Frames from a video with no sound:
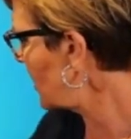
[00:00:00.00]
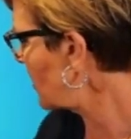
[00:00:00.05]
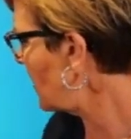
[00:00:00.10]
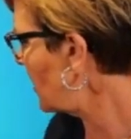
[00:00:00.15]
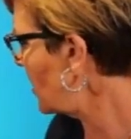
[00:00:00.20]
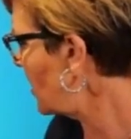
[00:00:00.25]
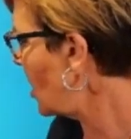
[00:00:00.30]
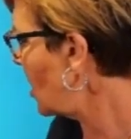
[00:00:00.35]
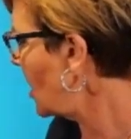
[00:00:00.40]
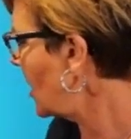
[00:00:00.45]

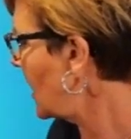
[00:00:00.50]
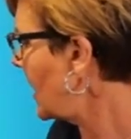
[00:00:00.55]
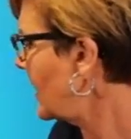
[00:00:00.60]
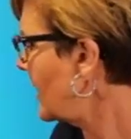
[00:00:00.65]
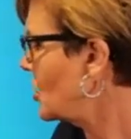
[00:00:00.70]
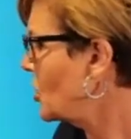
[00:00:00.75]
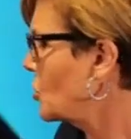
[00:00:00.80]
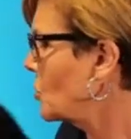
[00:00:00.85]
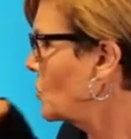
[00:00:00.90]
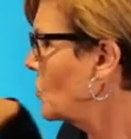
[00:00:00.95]
but not
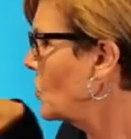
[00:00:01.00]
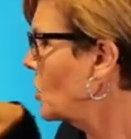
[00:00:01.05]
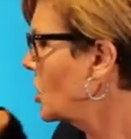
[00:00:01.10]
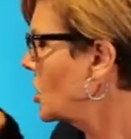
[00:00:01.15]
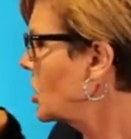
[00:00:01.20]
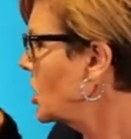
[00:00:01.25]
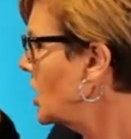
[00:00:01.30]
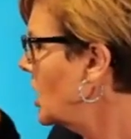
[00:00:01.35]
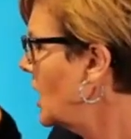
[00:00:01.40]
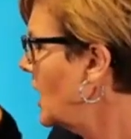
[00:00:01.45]
as
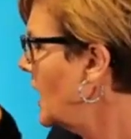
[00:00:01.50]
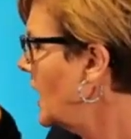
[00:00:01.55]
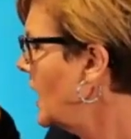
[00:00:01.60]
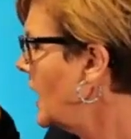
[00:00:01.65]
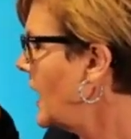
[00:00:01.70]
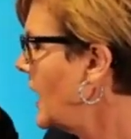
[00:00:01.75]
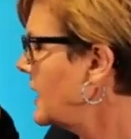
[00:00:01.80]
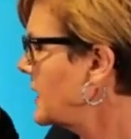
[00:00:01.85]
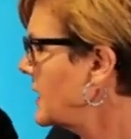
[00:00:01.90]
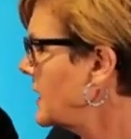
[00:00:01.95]
short
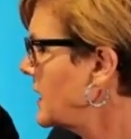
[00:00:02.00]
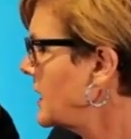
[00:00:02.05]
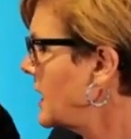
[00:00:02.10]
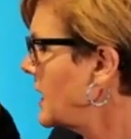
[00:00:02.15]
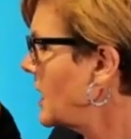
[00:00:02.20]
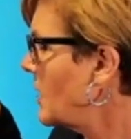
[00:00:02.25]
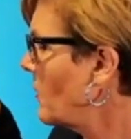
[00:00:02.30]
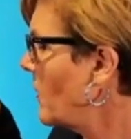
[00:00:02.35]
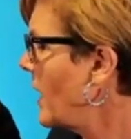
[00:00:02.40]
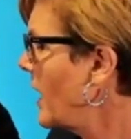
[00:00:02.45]
as a
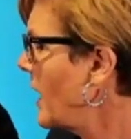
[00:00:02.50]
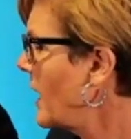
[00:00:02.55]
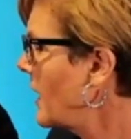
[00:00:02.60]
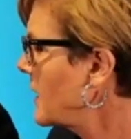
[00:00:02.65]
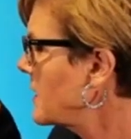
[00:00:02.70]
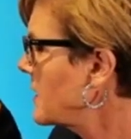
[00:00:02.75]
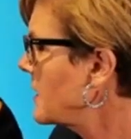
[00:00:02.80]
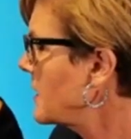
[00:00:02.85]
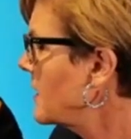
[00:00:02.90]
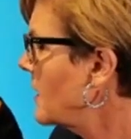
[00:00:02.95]
T
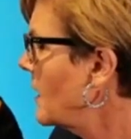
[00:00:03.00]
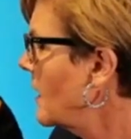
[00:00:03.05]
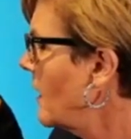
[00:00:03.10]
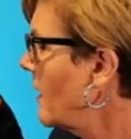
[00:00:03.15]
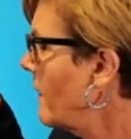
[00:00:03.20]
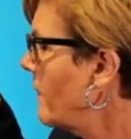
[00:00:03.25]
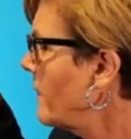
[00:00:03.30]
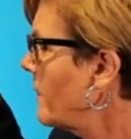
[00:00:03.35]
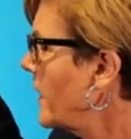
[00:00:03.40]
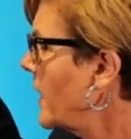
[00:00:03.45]
Rex.
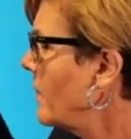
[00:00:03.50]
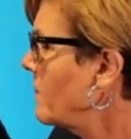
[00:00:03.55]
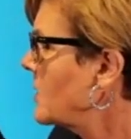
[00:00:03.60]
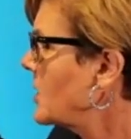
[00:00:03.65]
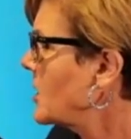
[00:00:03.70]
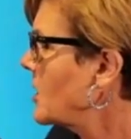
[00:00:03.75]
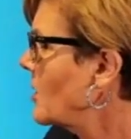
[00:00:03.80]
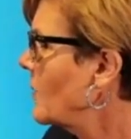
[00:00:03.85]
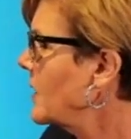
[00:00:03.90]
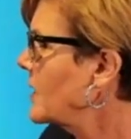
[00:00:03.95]
Um,
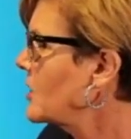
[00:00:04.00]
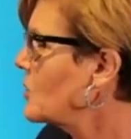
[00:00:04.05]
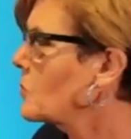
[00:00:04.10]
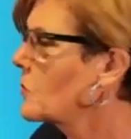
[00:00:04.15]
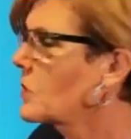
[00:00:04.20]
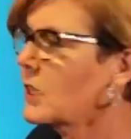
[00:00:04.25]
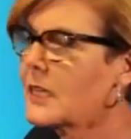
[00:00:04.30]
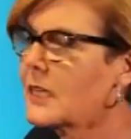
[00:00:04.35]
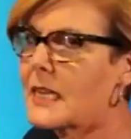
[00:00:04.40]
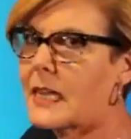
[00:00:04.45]
so it's
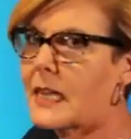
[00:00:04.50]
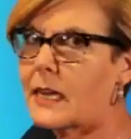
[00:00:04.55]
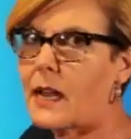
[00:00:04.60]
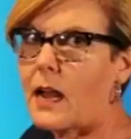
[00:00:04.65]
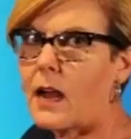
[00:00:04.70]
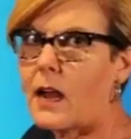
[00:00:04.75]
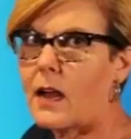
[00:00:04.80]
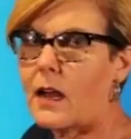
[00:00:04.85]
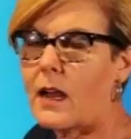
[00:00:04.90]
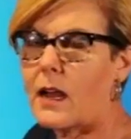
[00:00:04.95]
really
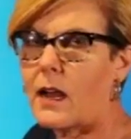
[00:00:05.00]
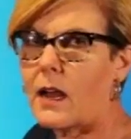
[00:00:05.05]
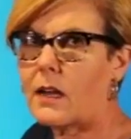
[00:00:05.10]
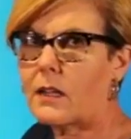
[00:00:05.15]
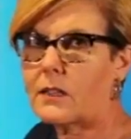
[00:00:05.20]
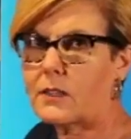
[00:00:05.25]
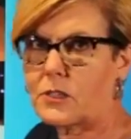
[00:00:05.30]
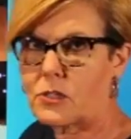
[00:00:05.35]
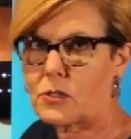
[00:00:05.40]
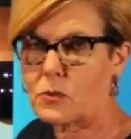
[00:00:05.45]
an
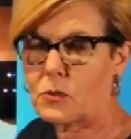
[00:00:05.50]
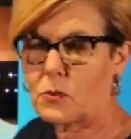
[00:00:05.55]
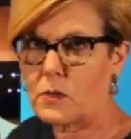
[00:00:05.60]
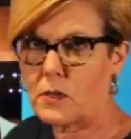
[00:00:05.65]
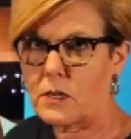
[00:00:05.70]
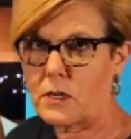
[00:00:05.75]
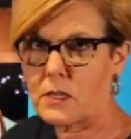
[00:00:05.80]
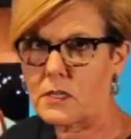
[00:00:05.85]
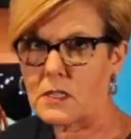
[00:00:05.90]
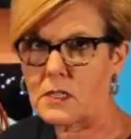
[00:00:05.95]

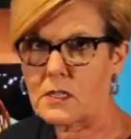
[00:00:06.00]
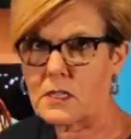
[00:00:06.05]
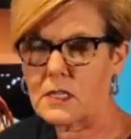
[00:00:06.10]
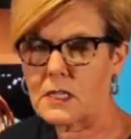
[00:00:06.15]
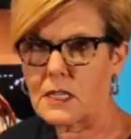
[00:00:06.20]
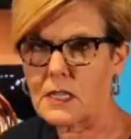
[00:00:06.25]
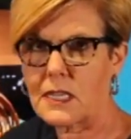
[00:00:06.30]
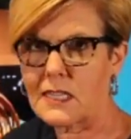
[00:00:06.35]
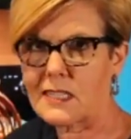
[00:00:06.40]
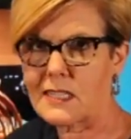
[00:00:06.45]

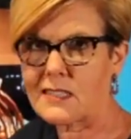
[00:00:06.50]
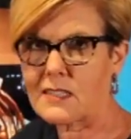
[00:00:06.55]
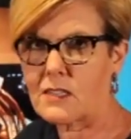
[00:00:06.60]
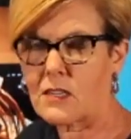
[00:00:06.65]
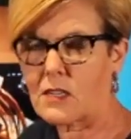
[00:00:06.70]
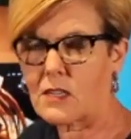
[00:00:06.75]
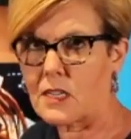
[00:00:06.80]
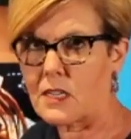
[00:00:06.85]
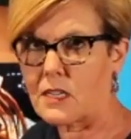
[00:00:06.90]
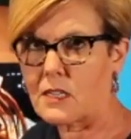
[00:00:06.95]
Allosaurus. It's
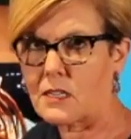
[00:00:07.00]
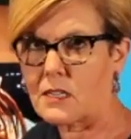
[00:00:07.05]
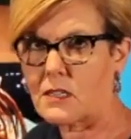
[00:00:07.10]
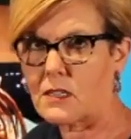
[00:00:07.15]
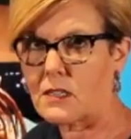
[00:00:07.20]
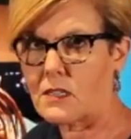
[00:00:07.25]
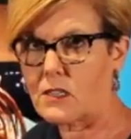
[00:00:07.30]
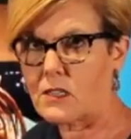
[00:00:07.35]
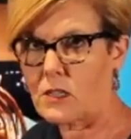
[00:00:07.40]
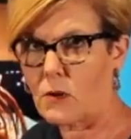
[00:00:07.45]
not
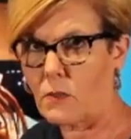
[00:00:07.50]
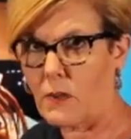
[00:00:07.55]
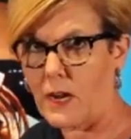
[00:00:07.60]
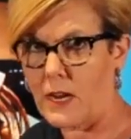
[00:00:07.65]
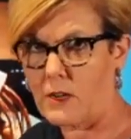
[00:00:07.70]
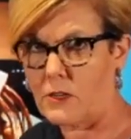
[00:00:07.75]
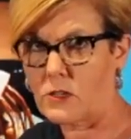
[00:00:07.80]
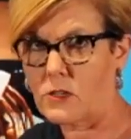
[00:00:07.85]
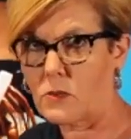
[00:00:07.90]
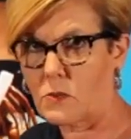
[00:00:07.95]
the
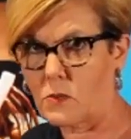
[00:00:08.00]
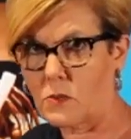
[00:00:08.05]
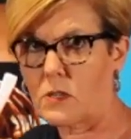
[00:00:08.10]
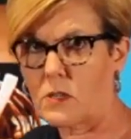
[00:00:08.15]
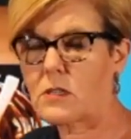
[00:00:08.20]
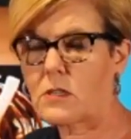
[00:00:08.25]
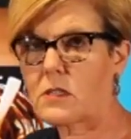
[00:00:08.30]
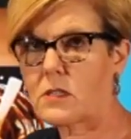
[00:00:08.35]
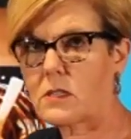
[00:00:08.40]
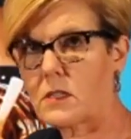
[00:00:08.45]

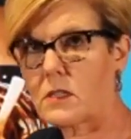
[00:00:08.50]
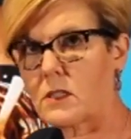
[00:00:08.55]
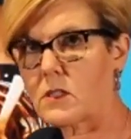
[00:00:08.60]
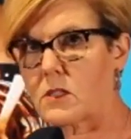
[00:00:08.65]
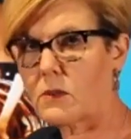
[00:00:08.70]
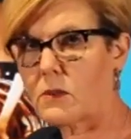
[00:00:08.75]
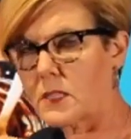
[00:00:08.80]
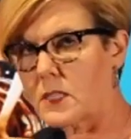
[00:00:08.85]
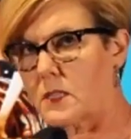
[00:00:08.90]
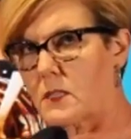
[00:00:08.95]
Tyrannosaurus.
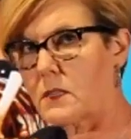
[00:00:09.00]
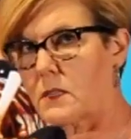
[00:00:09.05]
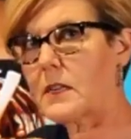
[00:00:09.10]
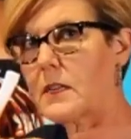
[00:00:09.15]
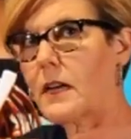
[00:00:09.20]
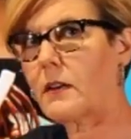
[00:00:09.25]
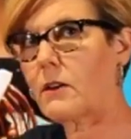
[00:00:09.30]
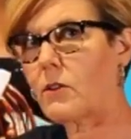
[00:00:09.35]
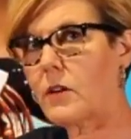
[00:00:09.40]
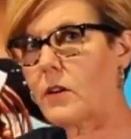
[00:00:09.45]
So it's a,
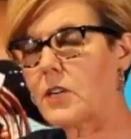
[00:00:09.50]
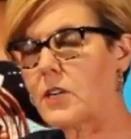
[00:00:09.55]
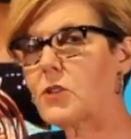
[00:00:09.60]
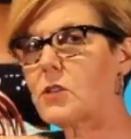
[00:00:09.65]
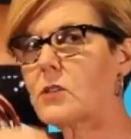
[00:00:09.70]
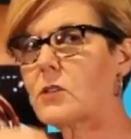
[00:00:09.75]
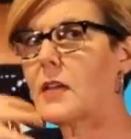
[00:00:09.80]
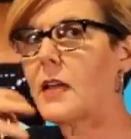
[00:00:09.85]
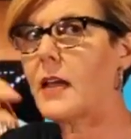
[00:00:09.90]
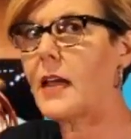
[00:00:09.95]
a
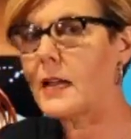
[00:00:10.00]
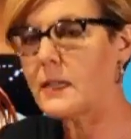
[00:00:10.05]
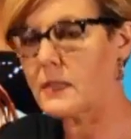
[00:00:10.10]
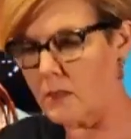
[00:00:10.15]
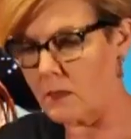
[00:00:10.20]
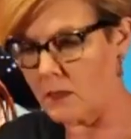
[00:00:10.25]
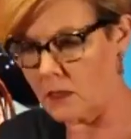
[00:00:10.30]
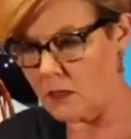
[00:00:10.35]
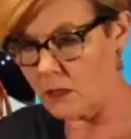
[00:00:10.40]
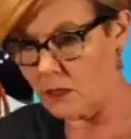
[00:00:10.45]
creature that
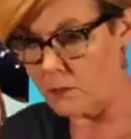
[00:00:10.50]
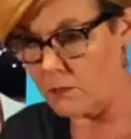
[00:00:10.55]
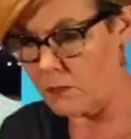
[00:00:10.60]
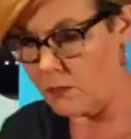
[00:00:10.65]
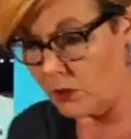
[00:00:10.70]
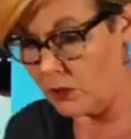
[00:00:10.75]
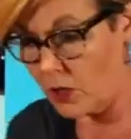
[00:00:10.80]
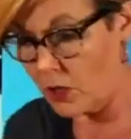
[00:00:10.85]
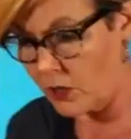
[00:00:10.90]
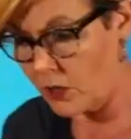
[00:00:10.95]
has a
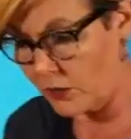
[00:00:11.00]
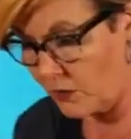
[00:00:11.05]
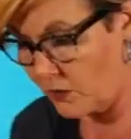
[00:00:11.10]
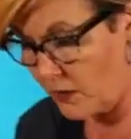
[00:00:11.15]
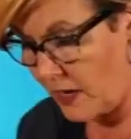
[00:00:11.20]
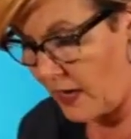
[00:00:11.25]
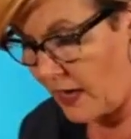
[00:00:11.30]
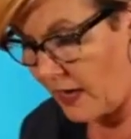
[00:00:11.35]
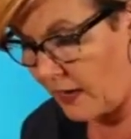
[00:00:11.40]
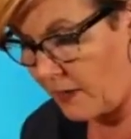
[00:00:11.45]
longer
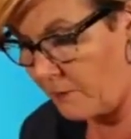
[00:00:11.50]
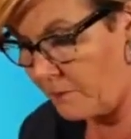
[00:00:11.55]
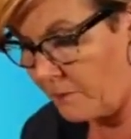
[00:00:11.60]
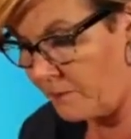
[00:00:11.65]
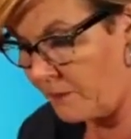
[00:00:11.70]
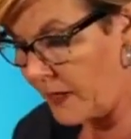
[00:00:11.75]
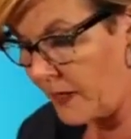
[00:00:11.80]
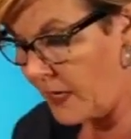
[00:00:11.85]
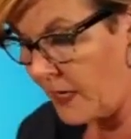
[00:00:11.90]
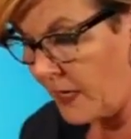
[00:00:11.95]
neck.
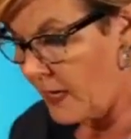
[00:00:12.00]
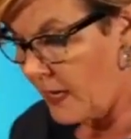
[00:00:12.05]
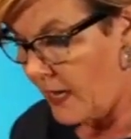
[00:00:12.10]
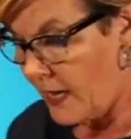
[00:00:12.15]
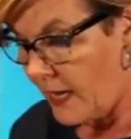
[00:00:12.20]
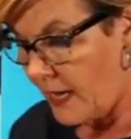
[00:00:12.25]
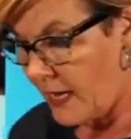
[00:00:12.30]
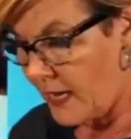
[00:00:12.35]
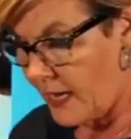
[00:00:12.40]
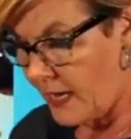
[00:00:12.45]

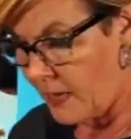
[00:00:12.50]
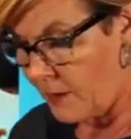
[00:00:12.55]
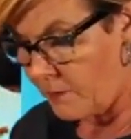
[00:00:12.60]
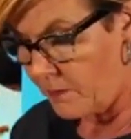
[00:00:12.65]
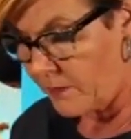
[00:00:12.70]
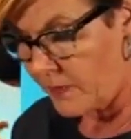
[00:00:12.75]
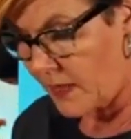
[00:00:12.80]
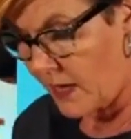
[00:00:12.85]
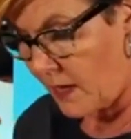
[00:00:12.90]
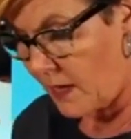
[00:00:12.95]

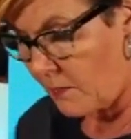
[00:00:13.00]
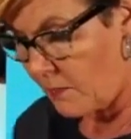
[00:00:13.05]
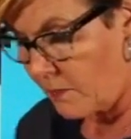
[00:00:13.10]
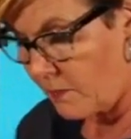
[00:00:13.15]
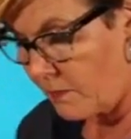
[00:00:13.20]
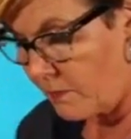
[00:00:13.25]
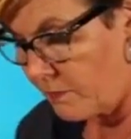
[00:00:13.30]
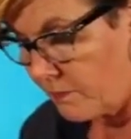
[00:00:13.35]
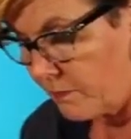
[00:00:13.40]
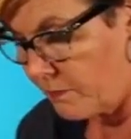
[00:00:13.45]
Um,
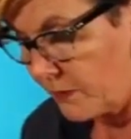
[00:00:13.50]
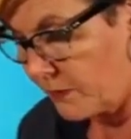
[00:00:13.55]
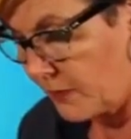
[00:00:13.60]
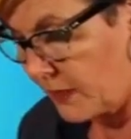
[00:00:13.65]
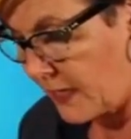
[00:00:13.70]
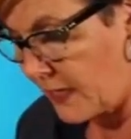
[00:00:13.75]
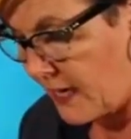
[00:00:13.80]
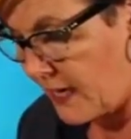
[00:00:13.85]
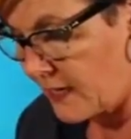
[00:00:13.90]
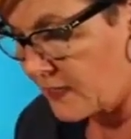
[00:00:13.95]
they
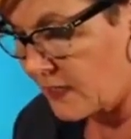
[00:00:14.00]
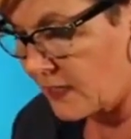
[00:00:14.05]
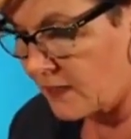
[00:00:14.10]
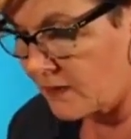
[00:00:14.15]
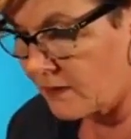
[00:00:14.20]
believe it's